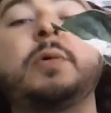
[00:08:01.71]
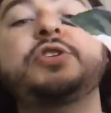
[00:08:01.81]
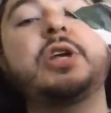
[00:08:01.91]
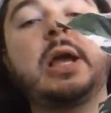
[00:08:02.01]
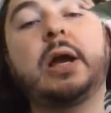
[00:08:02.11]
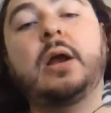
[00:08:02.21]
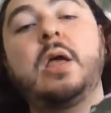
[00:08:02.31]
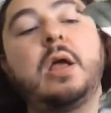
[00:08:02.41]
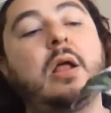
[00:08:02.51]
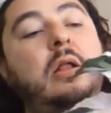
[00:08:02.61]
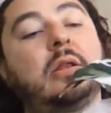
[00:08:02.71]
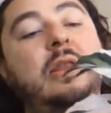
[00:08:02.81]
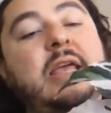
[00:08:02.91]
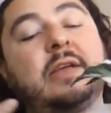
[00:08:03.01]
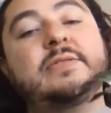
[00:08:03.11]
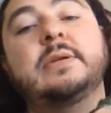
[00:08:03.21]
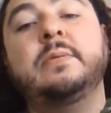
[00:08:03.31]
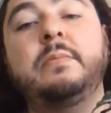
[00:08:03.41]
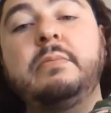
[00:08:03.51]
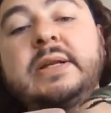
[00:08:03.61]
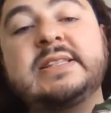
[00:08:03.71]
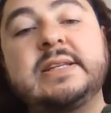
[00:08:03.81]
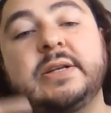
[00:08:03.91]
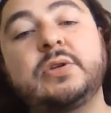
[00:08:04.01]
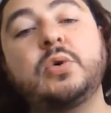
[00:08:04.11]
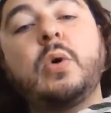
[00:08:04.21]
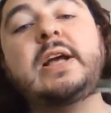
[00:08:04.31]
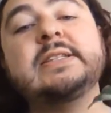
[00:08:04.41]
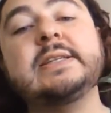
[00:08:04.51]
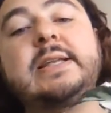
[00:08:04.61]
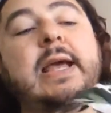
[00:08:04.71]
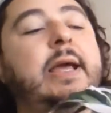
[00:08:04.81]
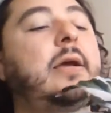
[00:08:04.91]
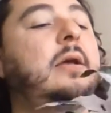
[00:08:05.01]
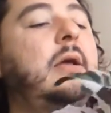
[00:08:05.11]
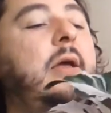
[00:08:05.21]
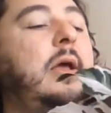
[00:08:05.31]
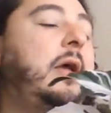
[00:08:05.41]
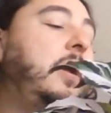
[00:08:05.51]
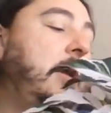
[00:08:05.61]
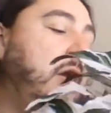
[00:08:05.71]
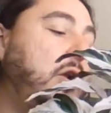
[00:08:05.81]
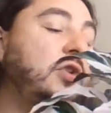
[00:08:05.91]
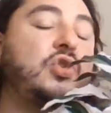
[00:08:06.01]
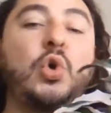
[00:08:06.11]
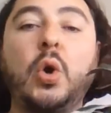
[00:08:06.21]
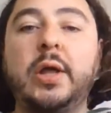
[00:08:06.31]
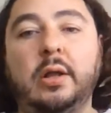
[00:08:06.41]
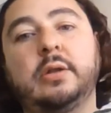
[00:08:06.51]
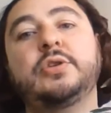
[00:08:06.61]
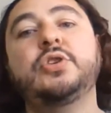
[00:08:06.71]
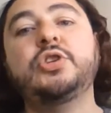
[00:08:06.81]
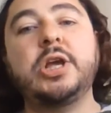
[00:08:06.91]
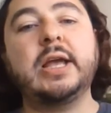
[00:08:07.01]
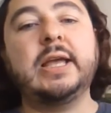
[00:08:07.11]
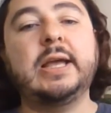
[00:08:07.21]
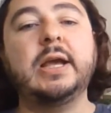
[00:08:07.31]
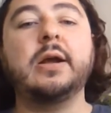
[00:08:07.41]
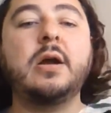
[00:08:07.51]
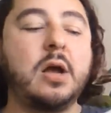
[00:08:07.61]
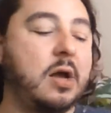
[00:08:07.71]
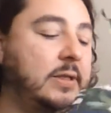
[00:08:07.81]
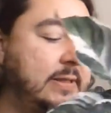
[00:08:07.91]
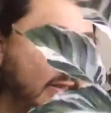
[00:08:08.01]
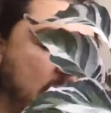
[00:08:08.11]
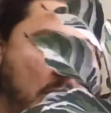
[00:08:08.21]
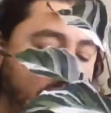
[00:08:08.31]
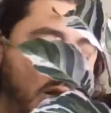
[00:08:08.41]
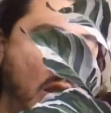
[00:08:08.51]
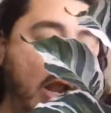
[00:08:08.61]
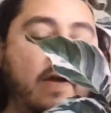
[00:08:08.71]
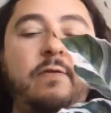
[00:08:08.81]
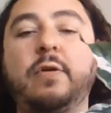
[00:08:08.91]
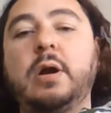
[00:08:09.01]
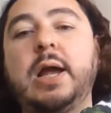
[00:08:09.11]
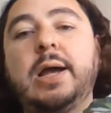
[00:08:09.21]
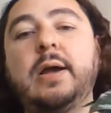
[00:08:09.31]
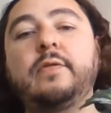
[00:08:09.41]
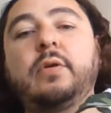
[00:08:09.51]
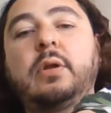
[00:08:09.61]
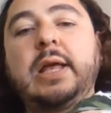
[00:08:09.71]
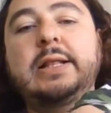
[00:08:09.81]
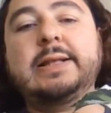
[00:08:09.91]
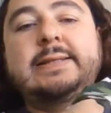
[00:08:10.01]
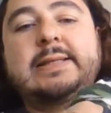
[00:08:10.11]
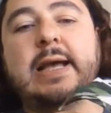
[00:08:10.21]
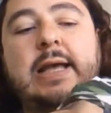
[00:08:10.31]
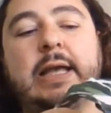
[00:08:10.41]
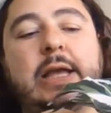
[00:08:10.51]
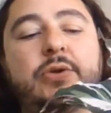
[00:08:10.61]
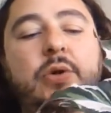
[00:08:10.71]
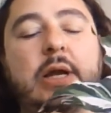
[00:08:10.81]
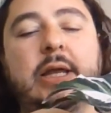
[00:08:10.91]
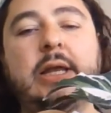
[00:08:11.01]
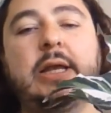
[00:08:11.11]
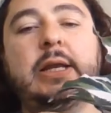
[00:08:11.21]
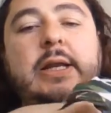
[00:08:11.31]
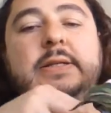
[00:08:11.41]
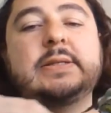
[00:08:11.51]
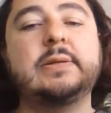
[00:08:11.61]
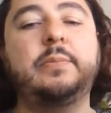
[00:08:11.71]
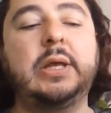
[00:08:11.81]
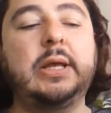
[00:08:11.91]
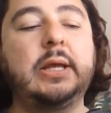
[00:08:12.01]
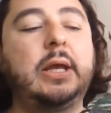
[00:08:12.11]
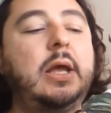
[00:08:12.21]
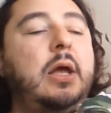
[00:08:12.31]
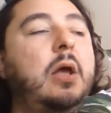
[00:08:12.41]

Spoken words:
much care. Leaves misted twice a day. Soil, checking it constant. Never ever let this guy get dry. He needs to be